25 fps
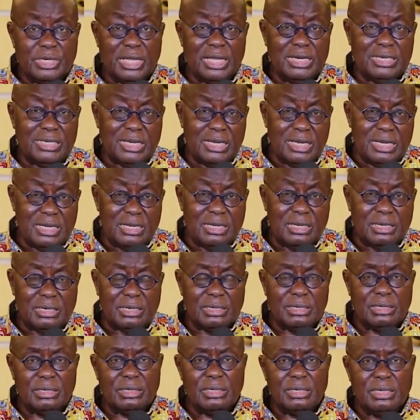Indeed,
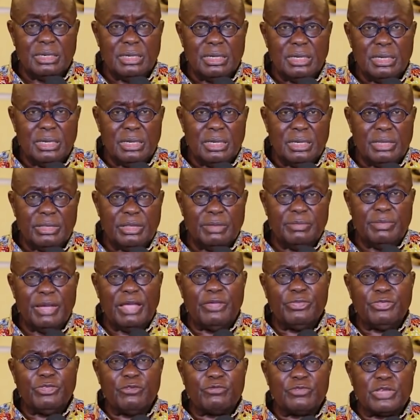the
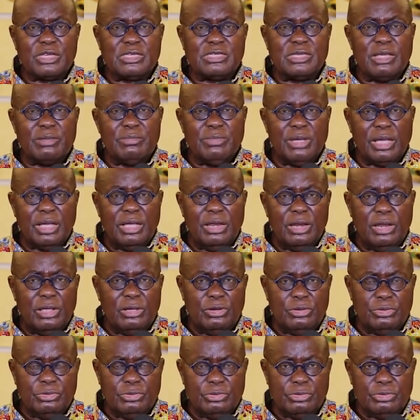month of December
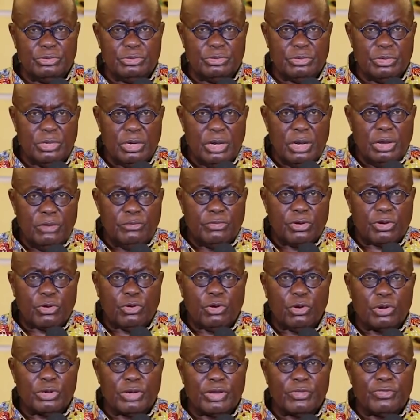alone
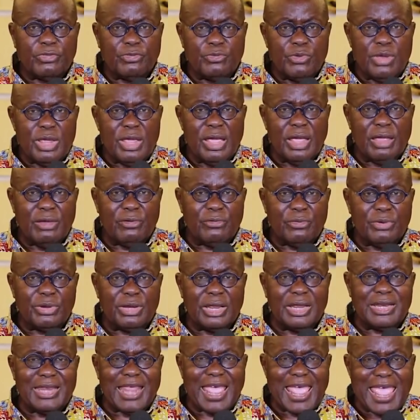recorded
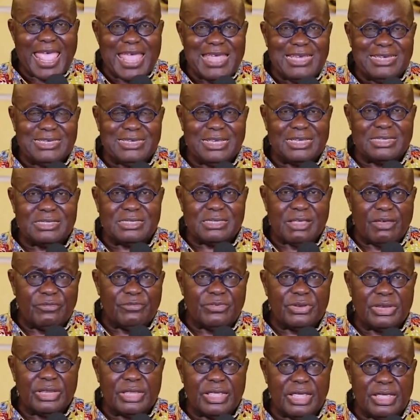
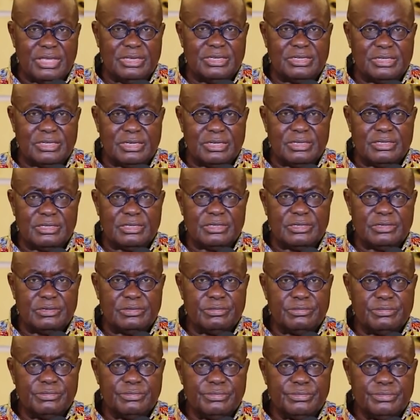387 cases.
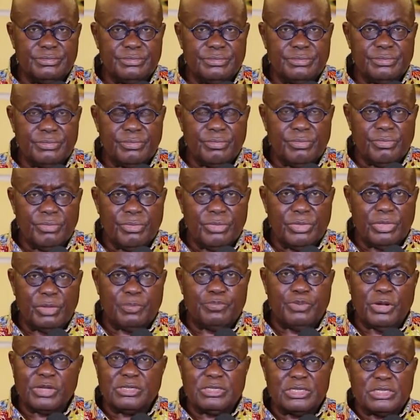The
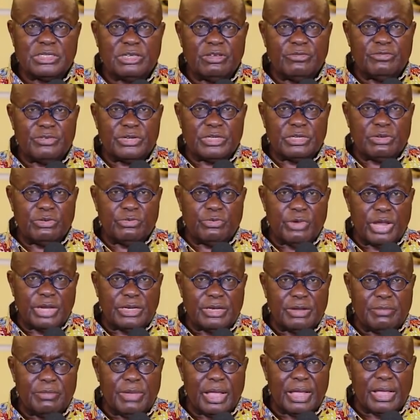positivity
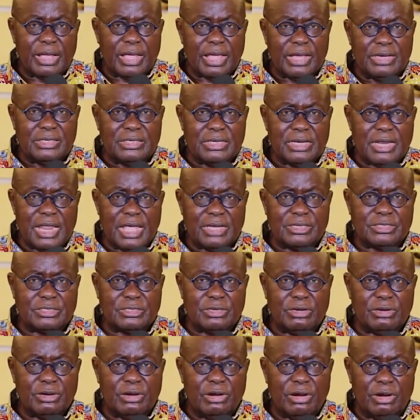rate among
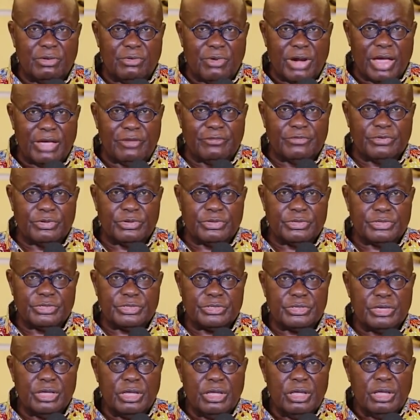international
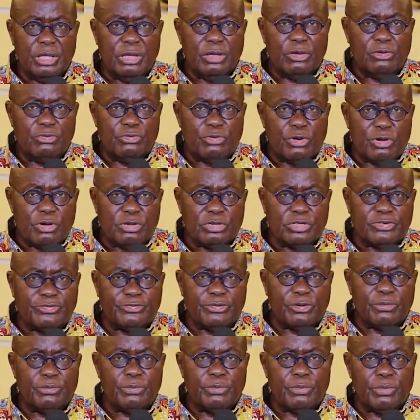arrivals rose
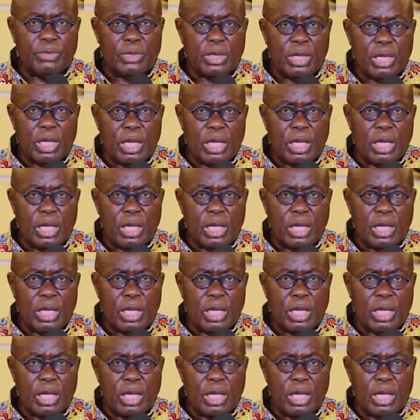from